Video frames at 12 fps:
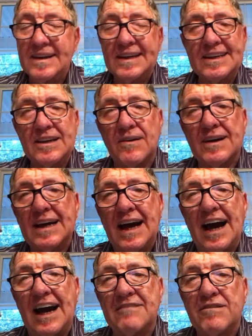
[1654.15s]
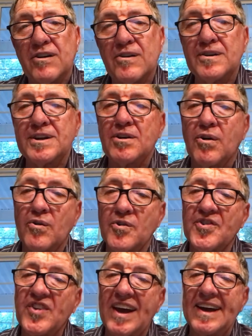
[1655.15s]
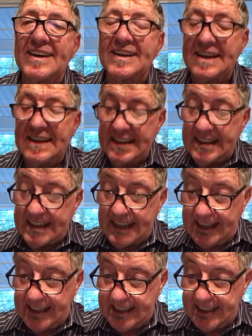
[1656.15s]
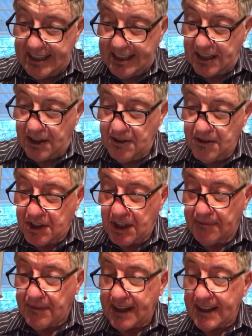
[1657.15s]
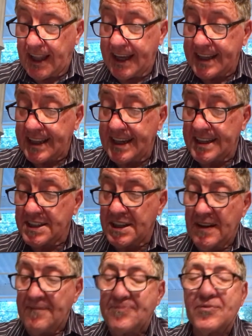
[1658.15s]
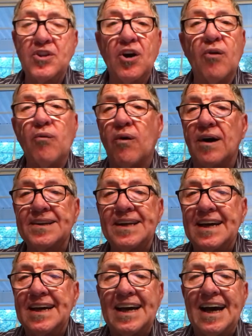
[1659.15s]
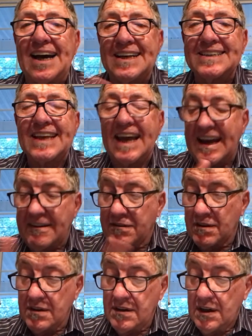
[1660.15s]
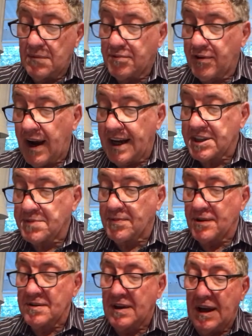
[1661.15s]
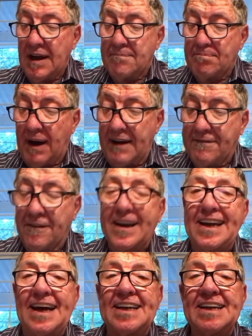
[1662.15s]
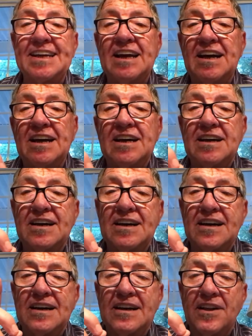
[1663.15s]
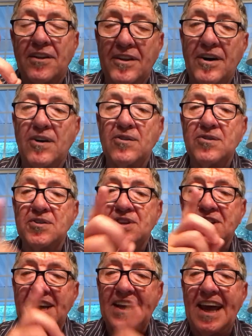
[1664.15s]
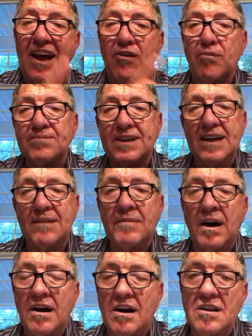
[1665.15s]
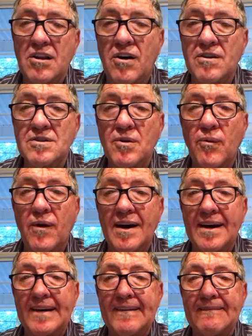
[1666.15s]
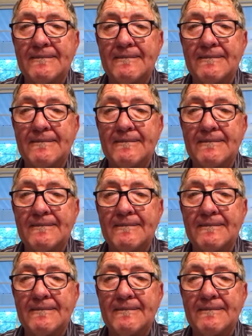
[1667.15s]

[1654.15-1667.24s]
You know, I've heard an old saying that goes something like this. No one has ever prospered by forgetting those that helped him along the way.